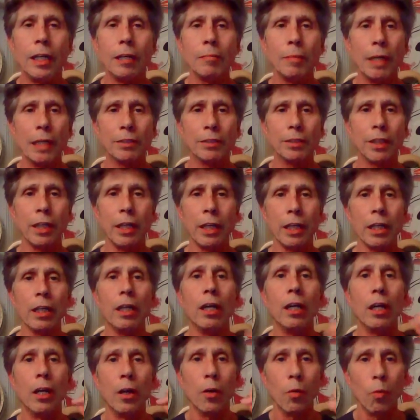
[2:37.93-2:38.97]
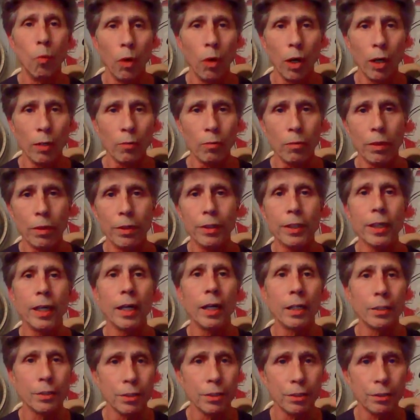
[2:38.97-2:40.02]
by saying
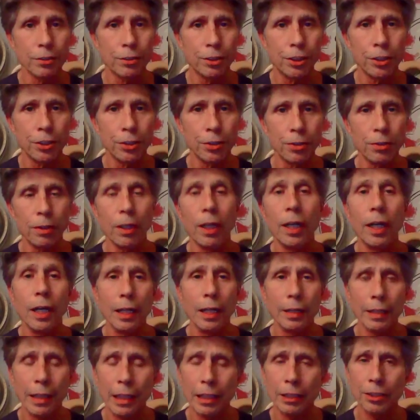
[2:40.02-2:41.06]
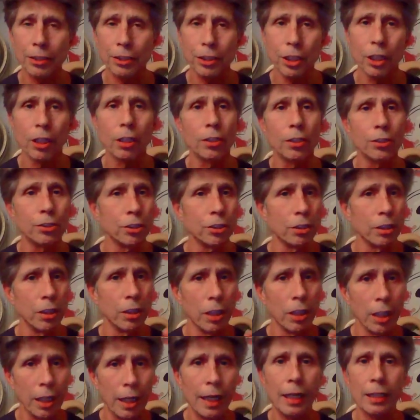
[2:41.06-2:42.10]
1/1000, 2, and that shutter should
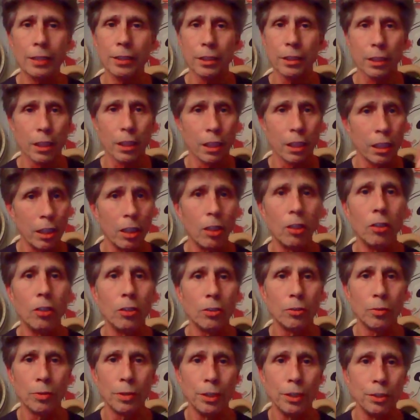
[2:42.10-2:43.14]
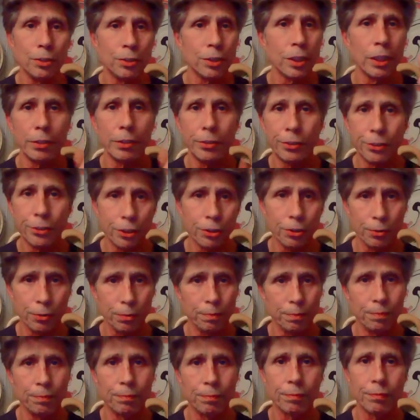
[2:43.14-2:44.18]
last and close when you say 2.